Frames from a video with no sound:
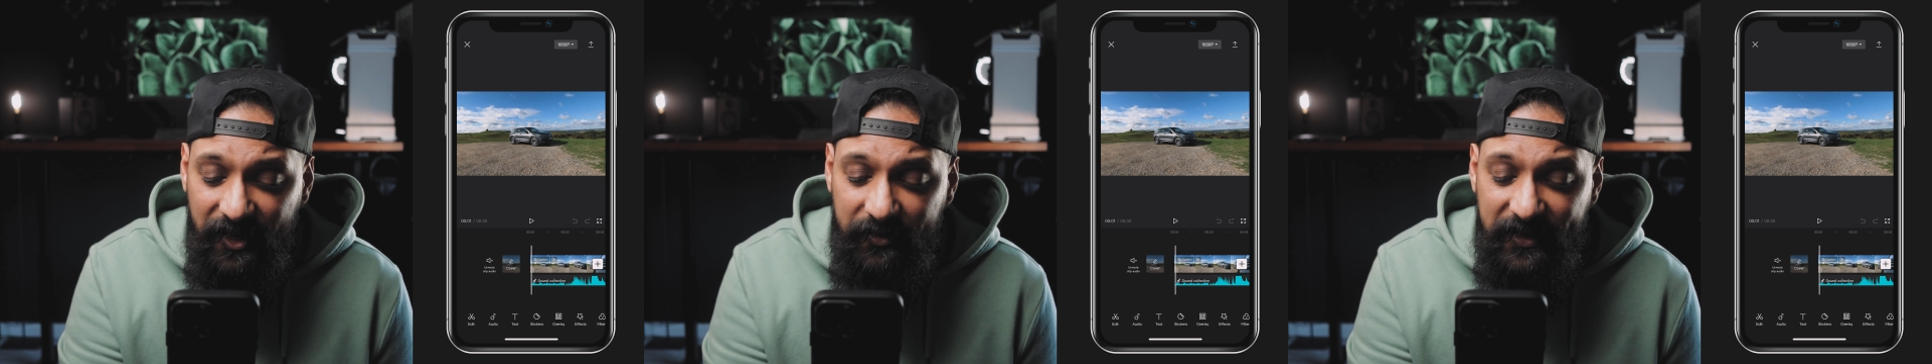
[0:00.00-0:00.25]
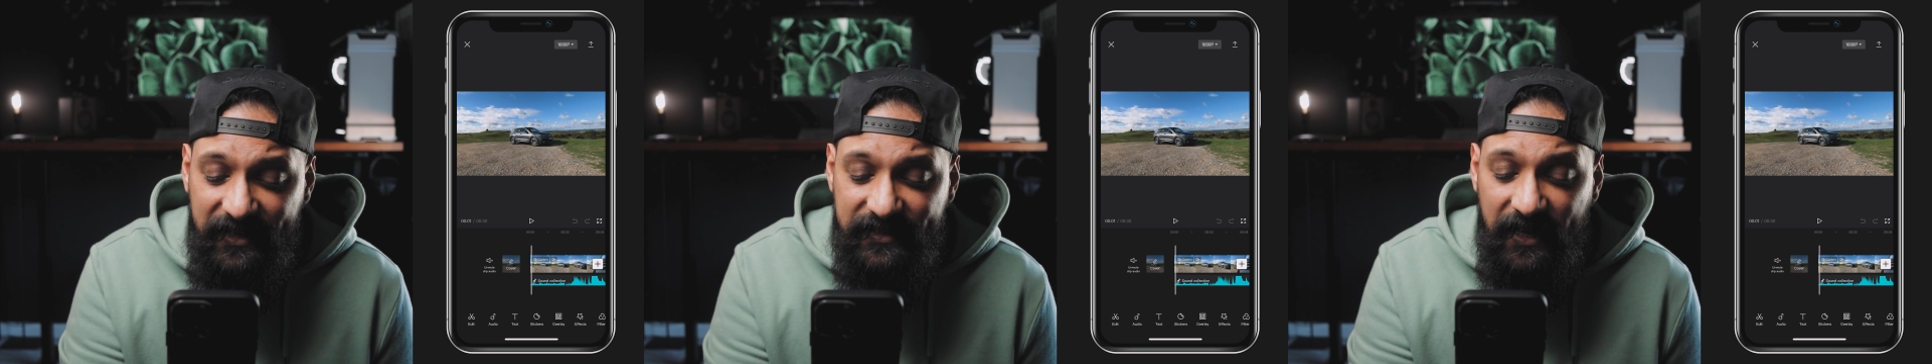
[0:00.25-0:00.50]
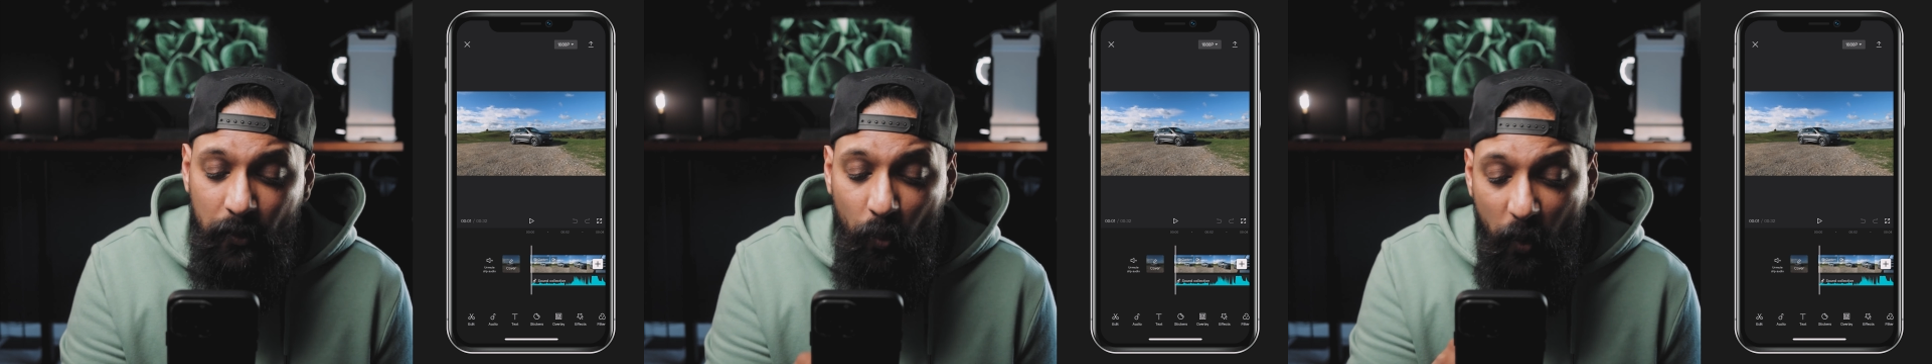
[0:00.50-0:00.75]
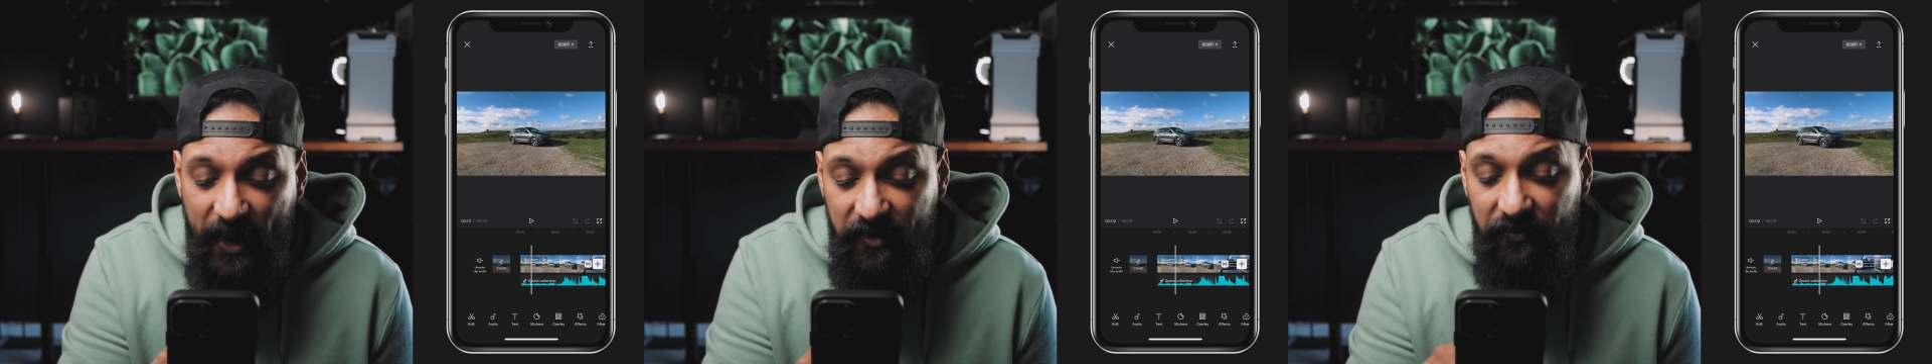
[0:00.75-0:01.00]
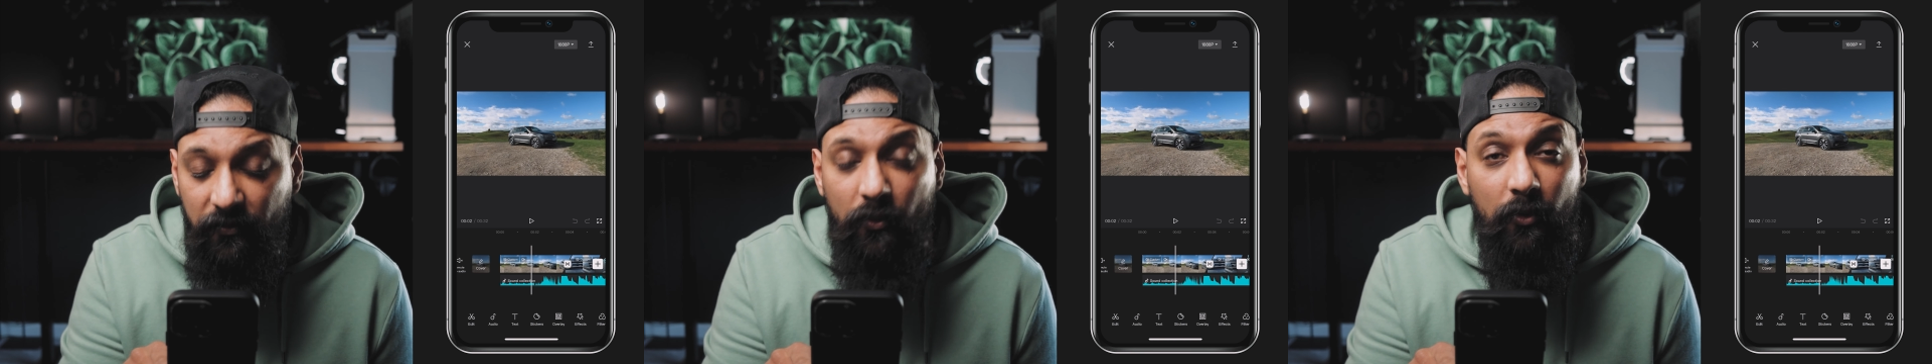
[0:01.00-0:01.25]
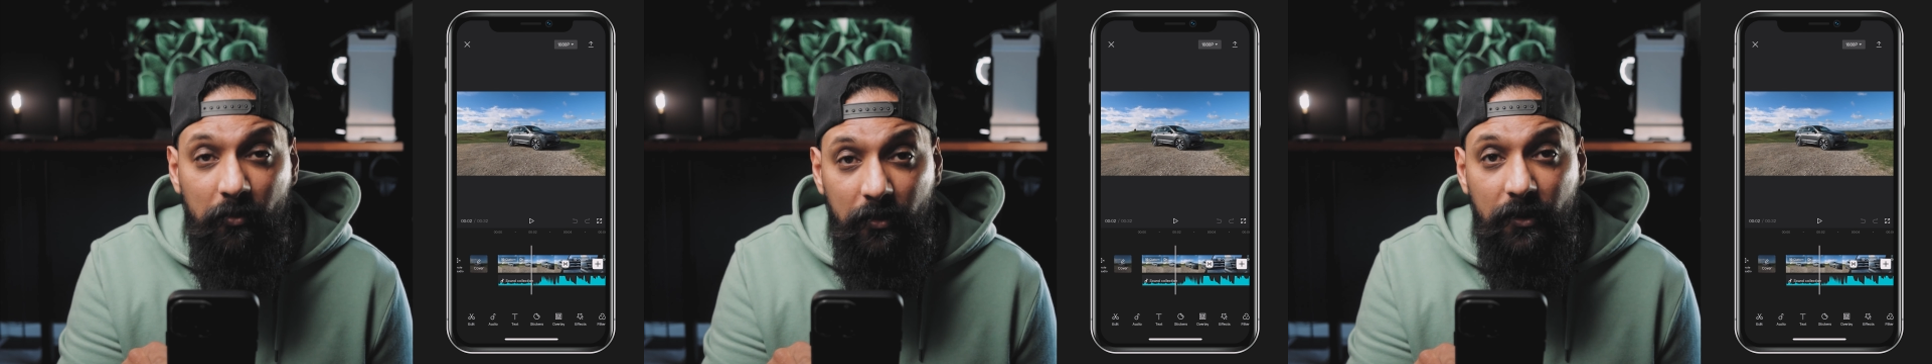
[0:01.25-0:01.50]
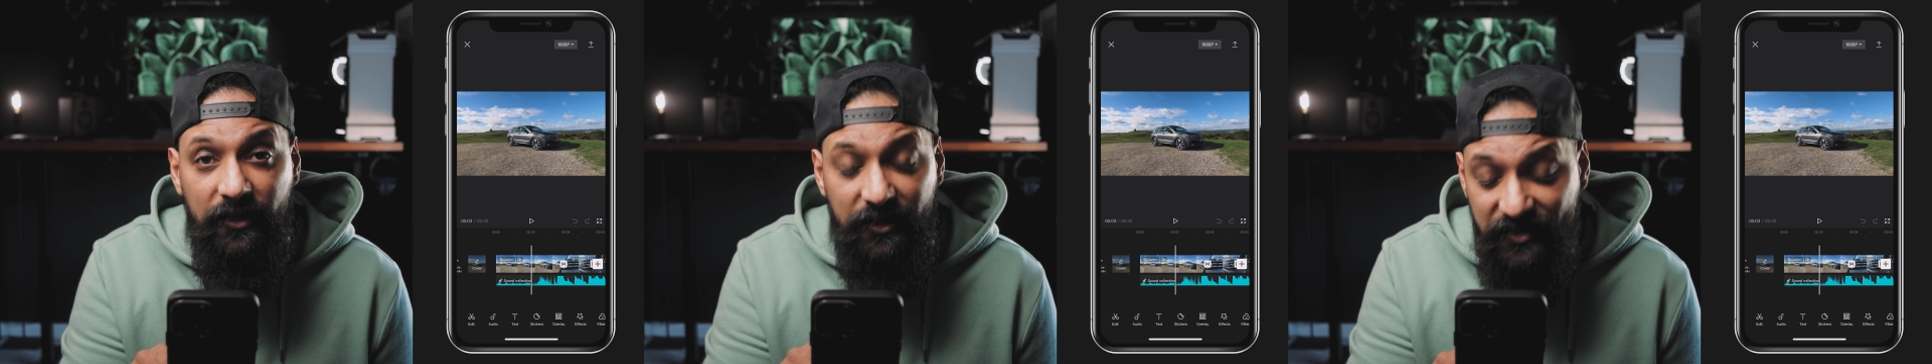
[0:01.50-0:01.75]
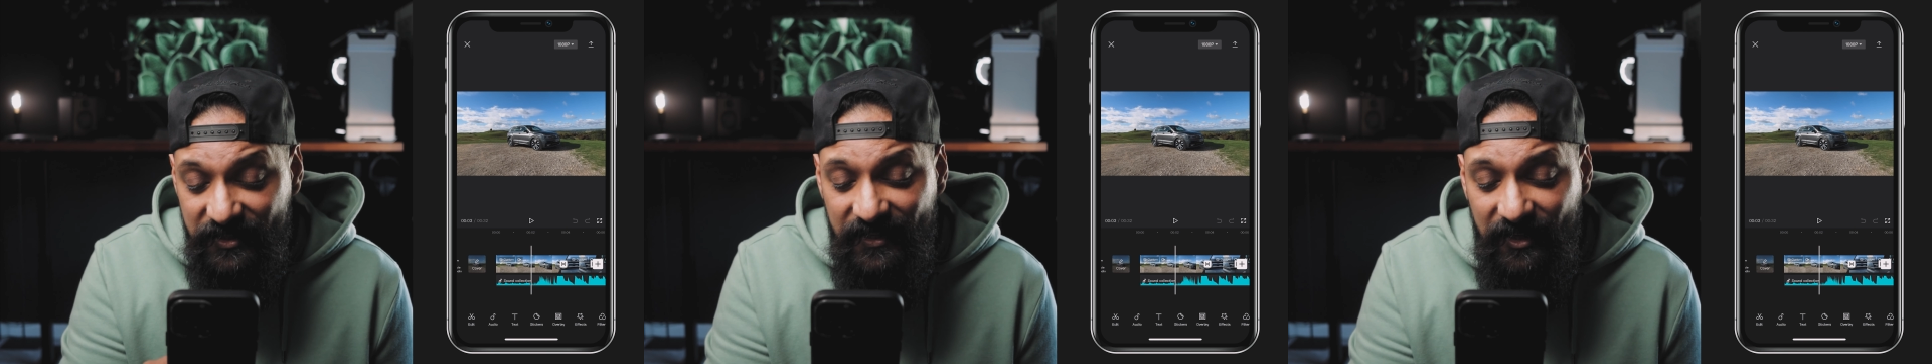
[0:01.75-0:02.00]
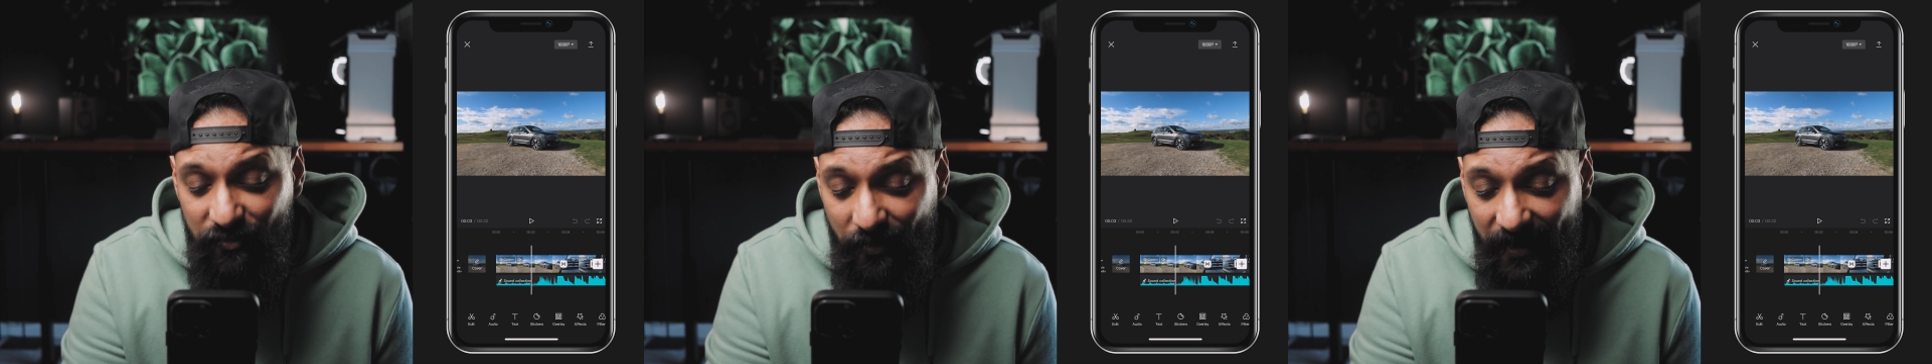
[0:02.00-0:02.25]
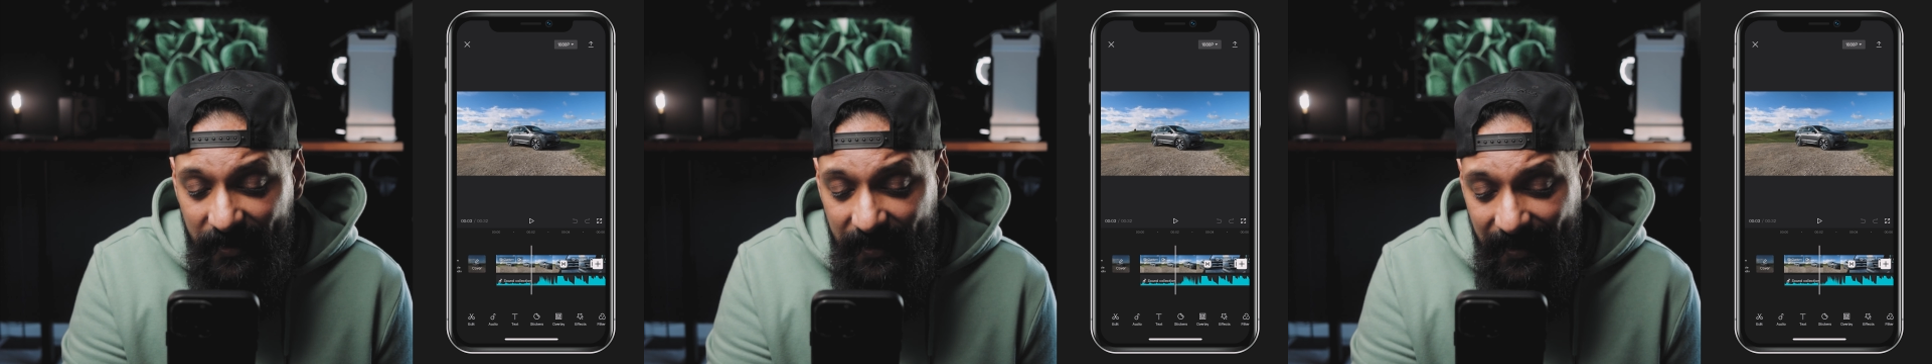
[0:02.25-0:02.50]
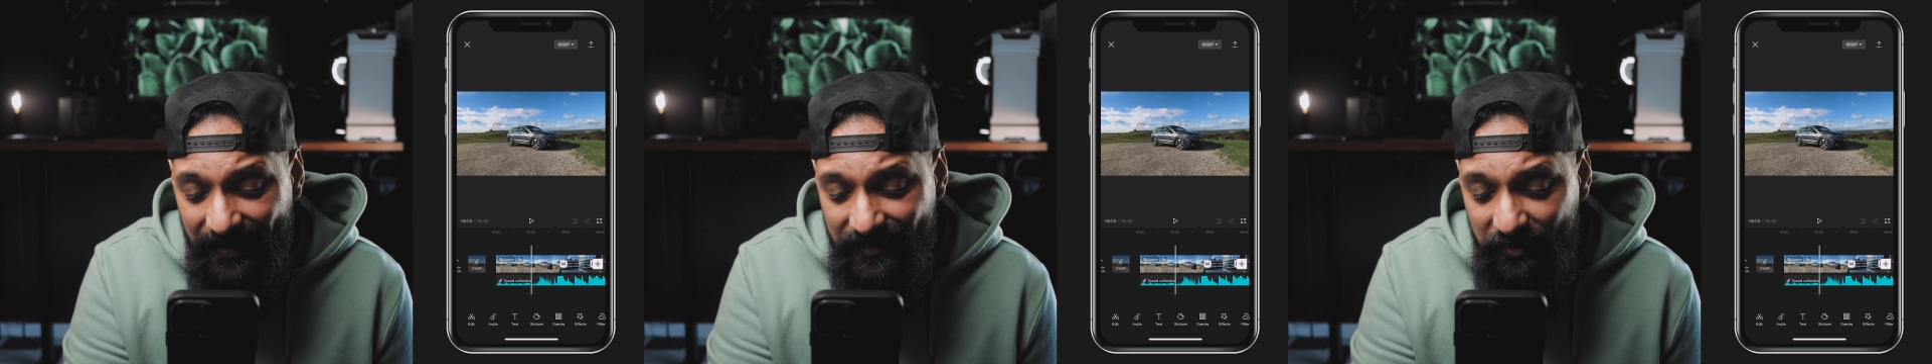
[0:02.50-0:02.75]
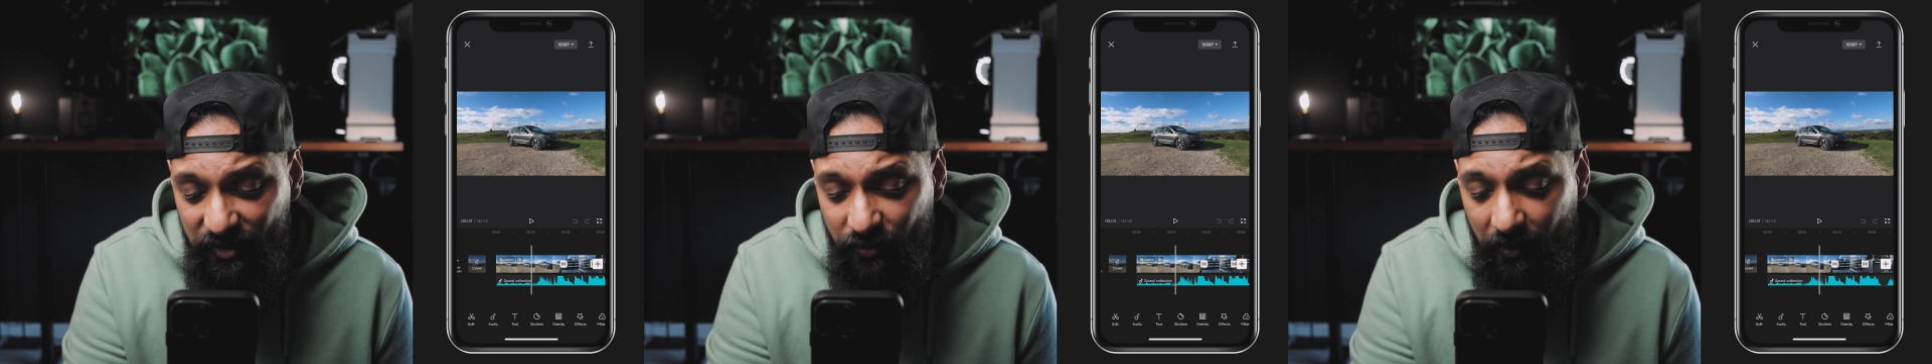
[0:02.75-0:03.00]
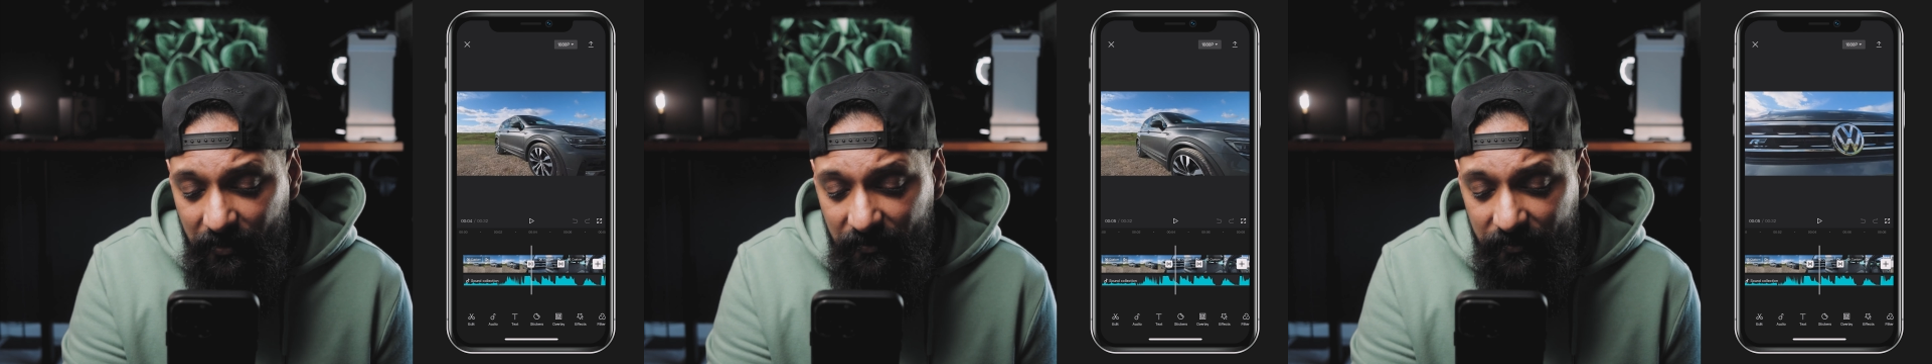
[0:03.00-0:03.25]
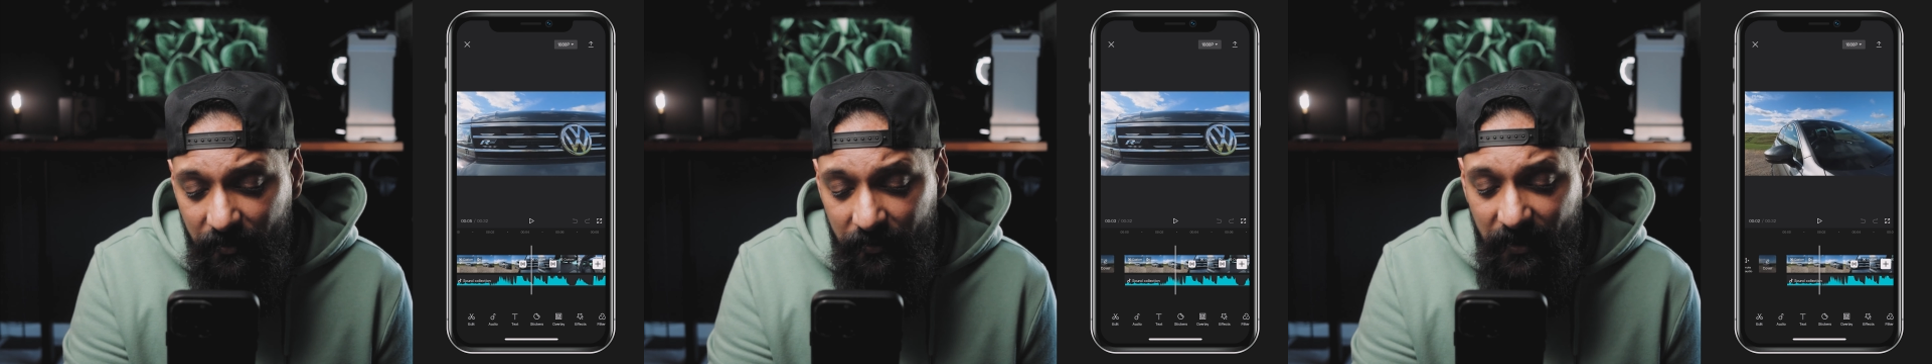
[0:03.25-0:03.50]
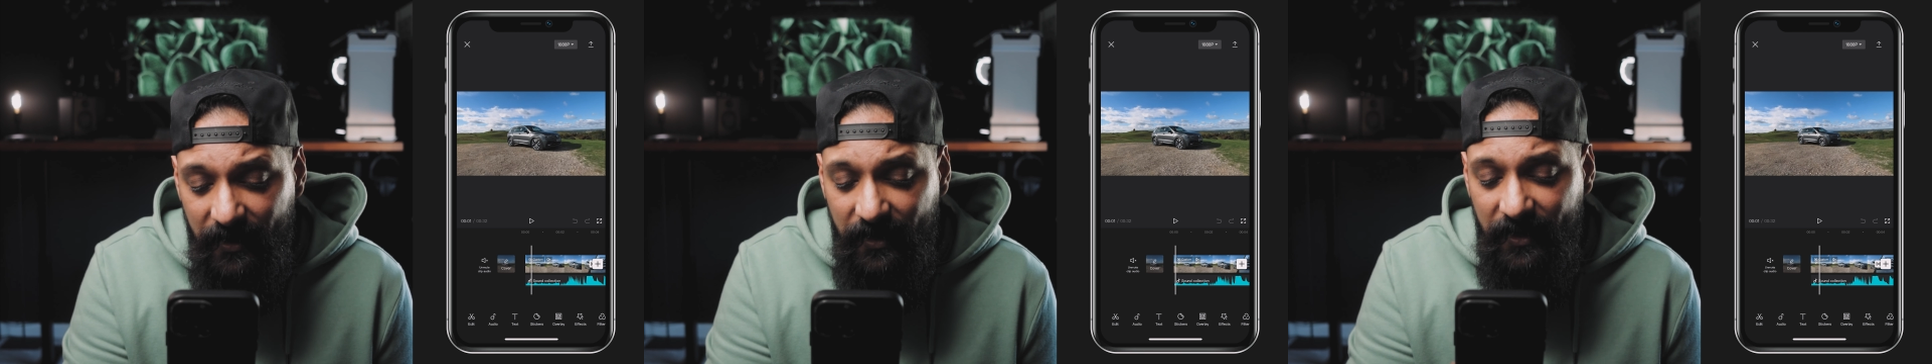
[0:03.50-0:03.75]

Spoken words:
there is a waveform you can see right here as I'm scrolling through.